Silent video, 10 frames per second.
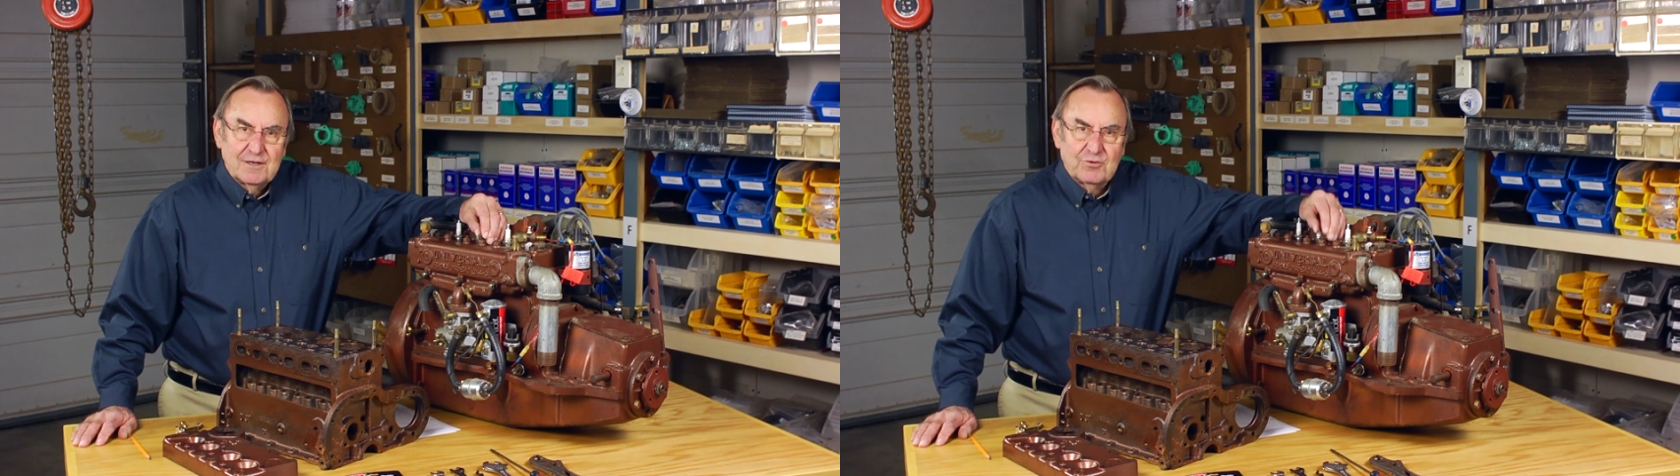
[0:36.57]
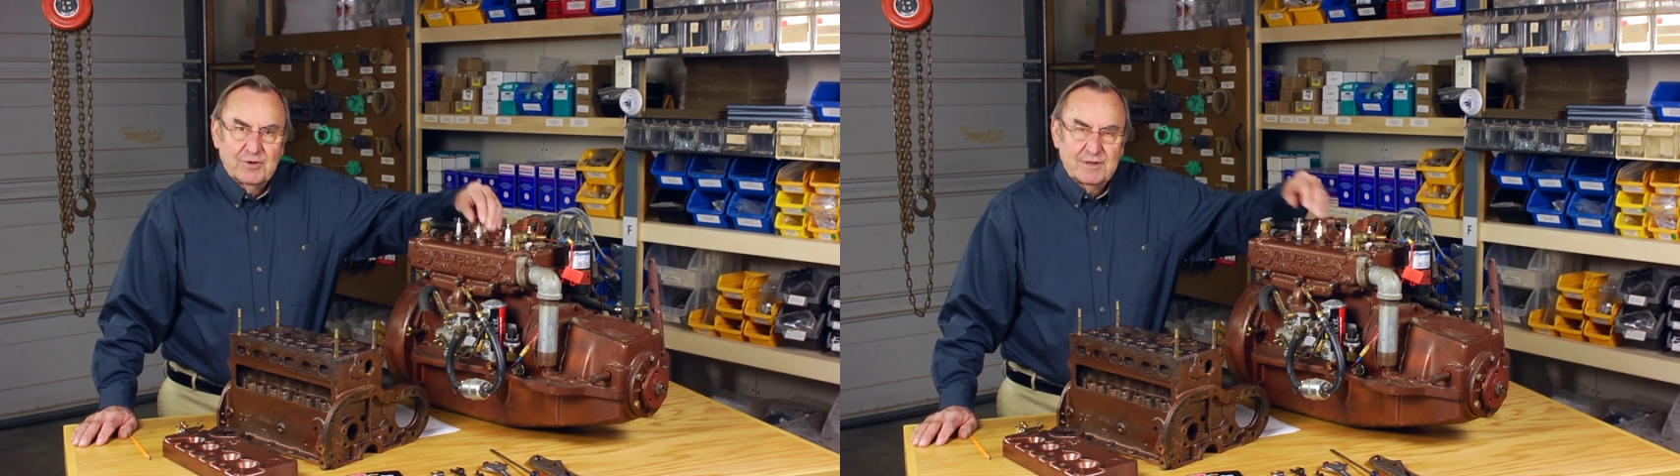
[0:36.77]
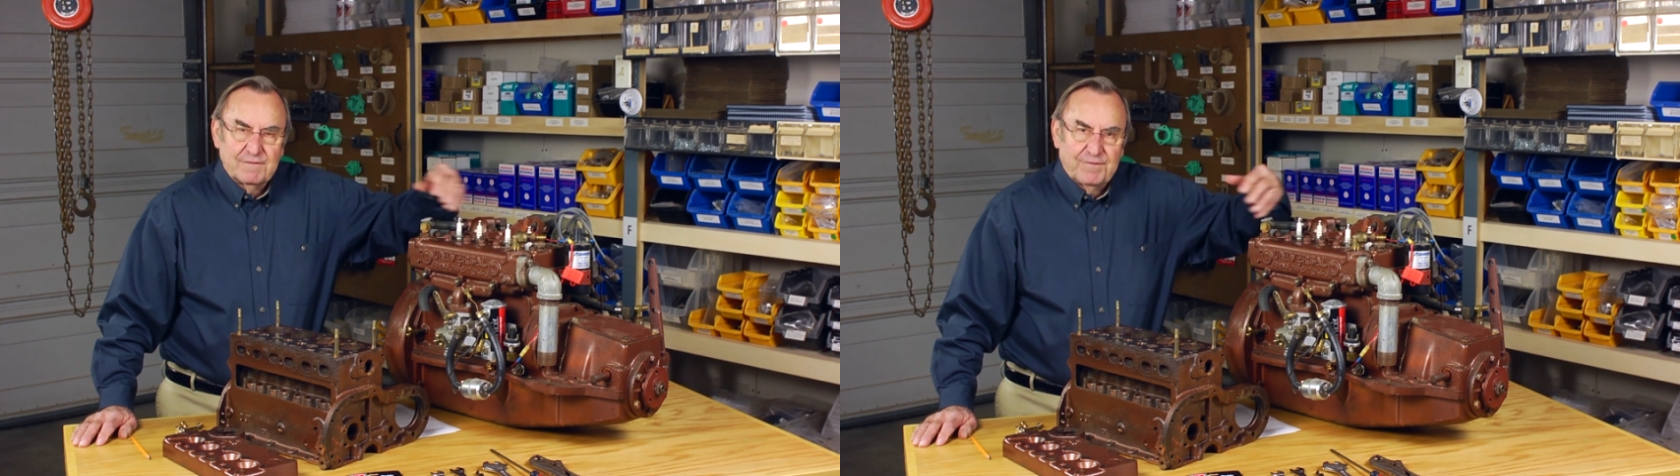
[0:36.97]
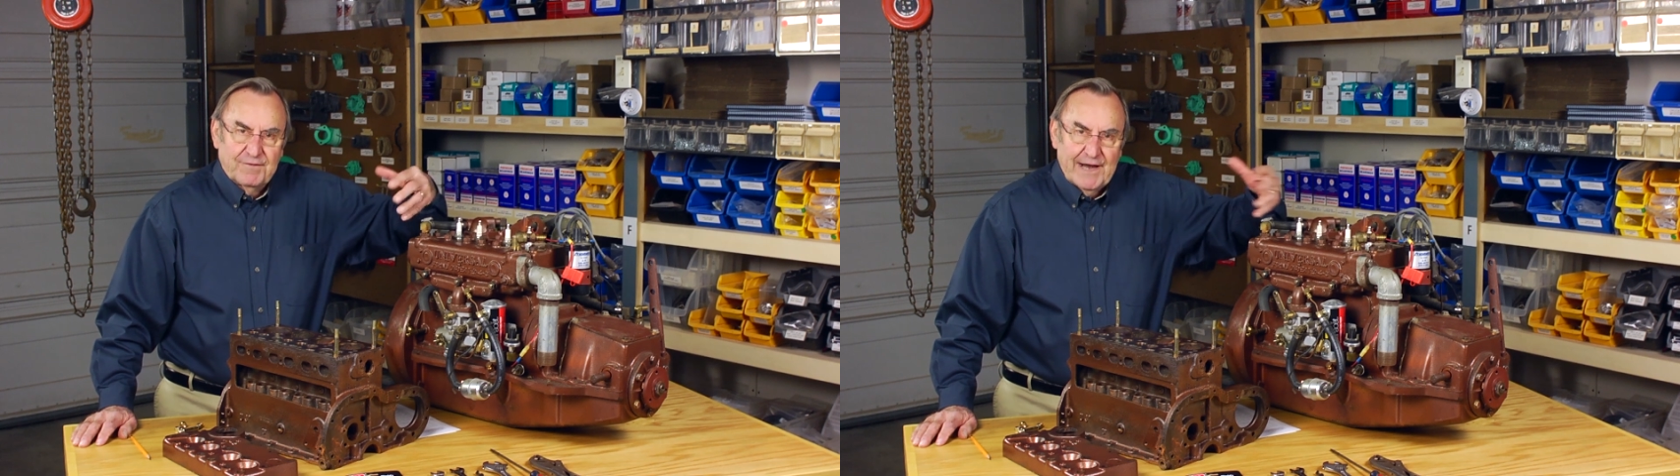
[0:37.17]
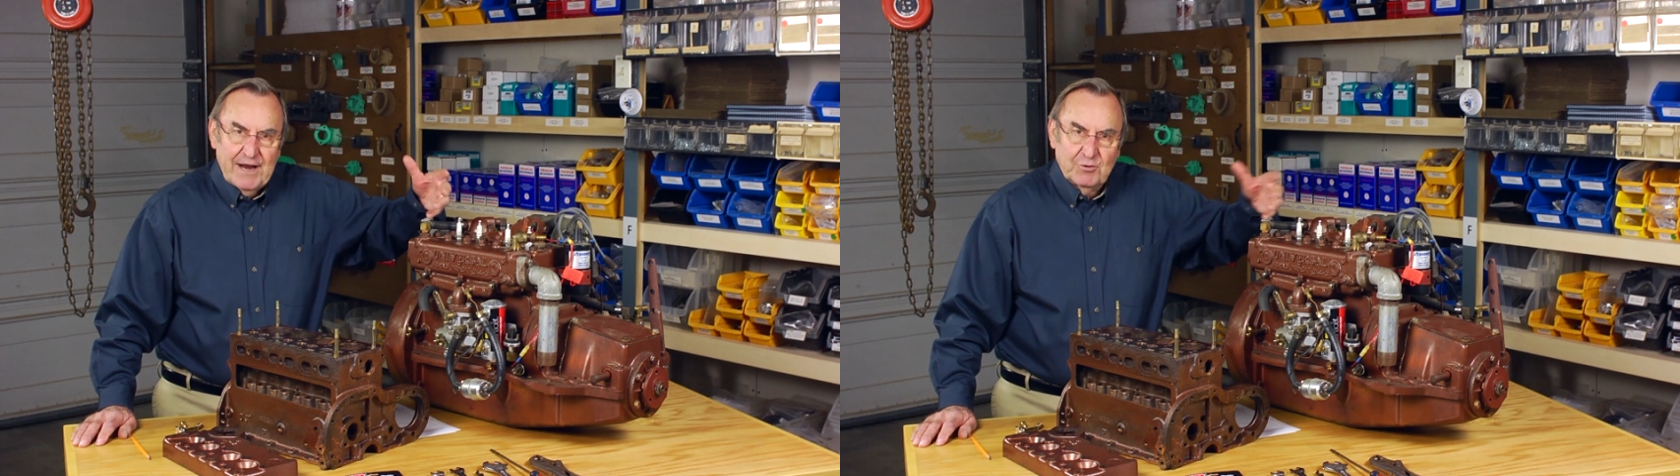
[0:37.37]
during the
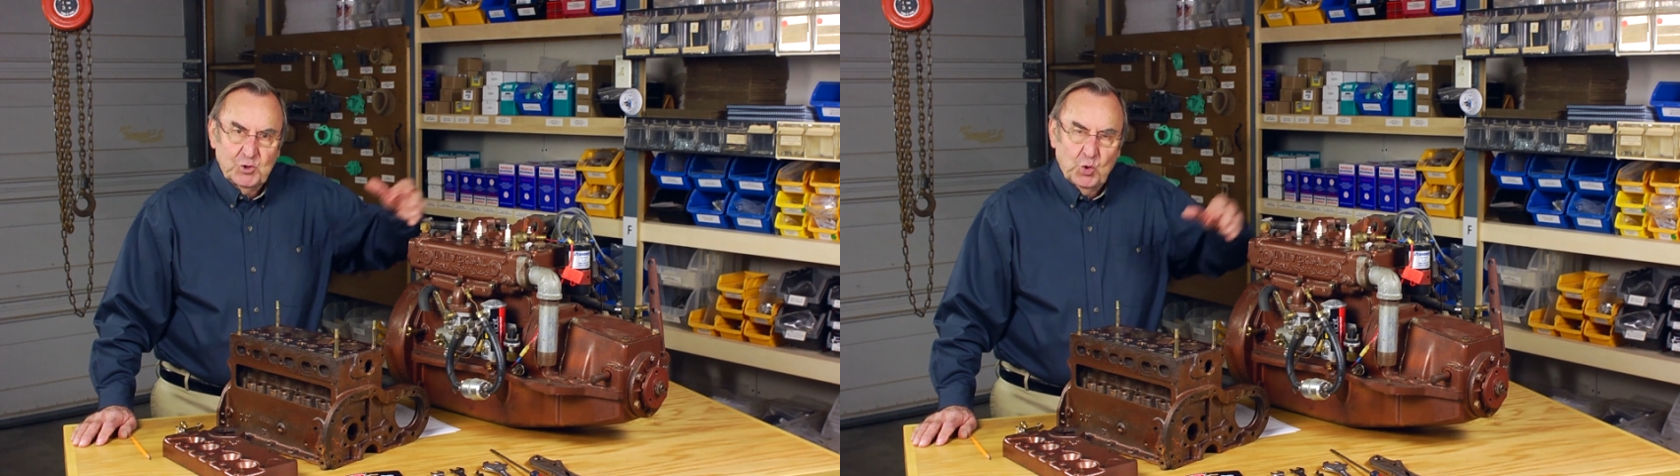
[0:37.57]
final